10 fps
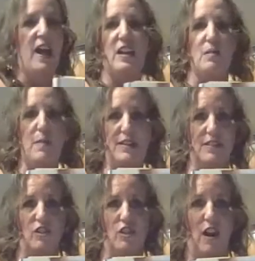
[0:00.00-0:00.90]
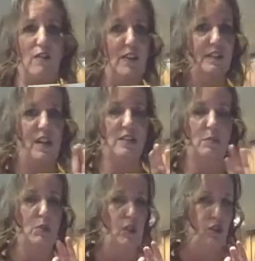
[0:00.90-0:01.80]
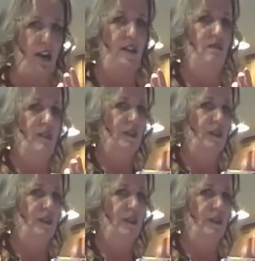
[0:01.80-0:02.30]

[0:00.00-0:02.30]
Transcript: and an amazing chef. He's got some great